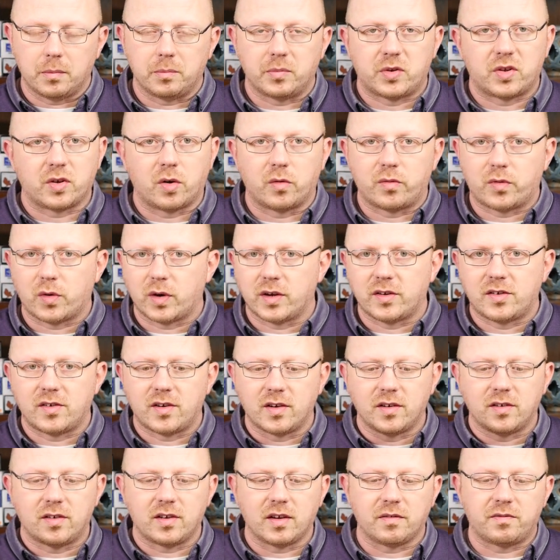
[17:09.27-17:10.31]
So for
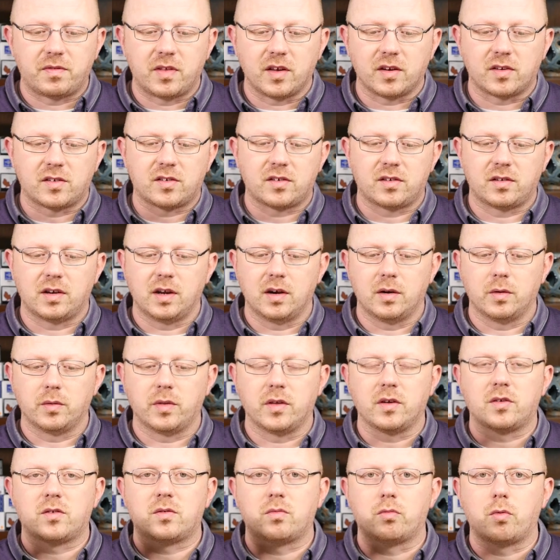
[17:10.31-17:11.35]
instance, if this, you know,
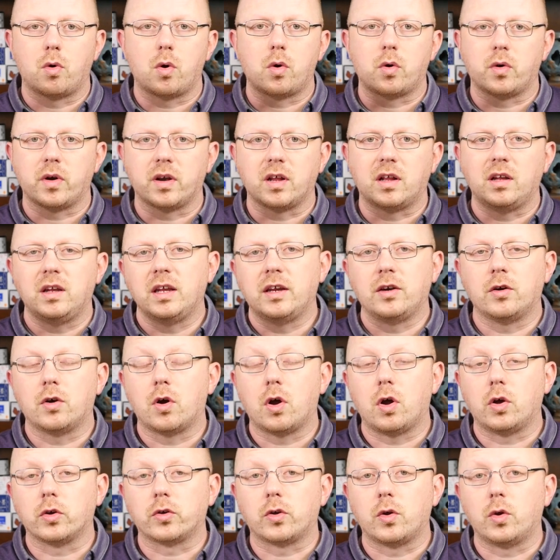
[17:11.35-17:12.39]
this Rohrer and Klingner
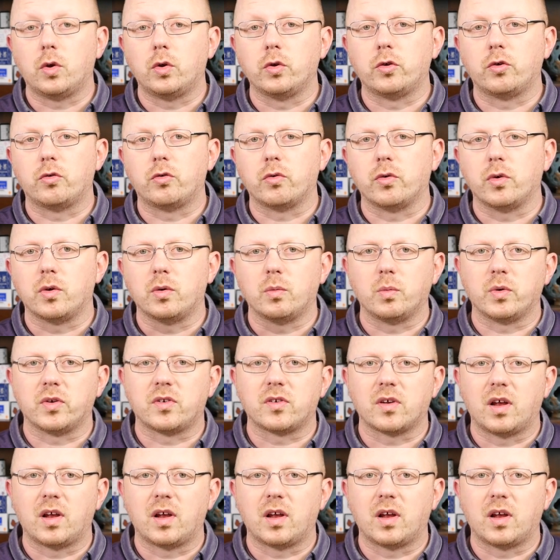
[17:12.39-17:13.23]
Alt Goldgrün was